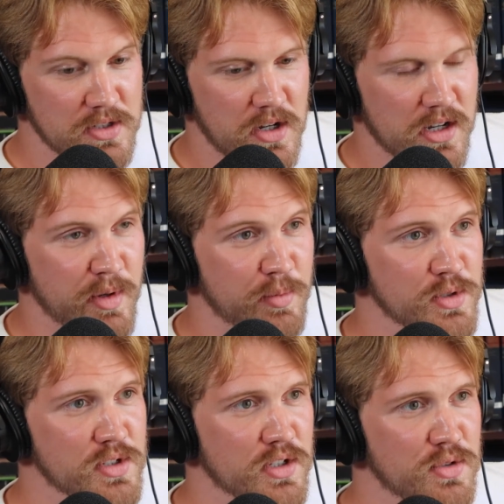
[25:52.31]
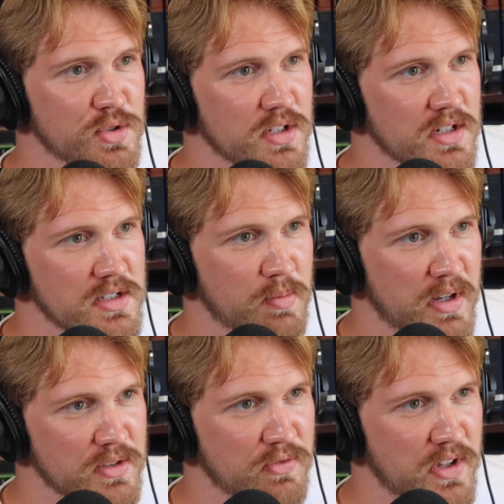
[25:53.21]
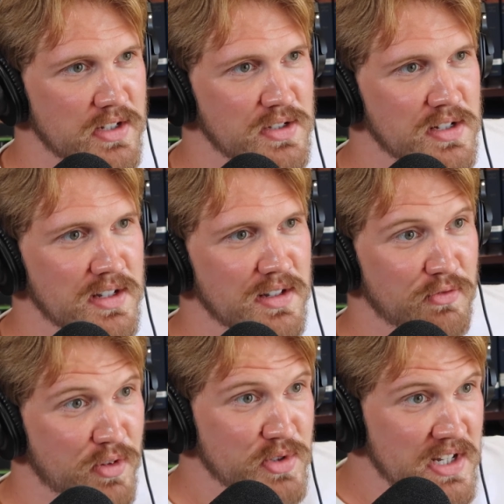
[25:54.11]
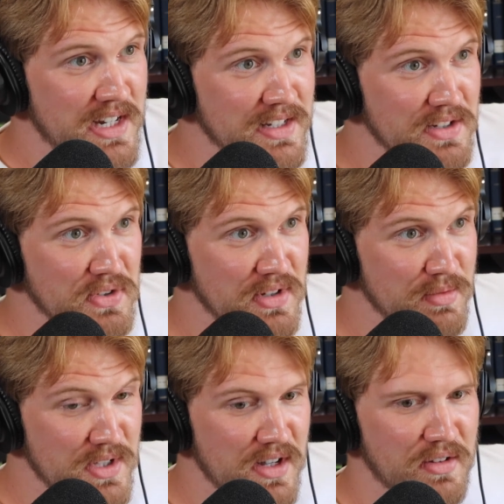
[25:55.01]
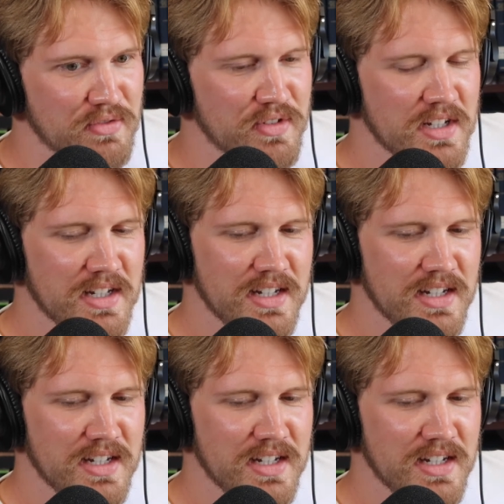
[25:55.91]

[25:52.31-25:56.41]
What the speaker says: talk about persecution he's about to face from Satan himself.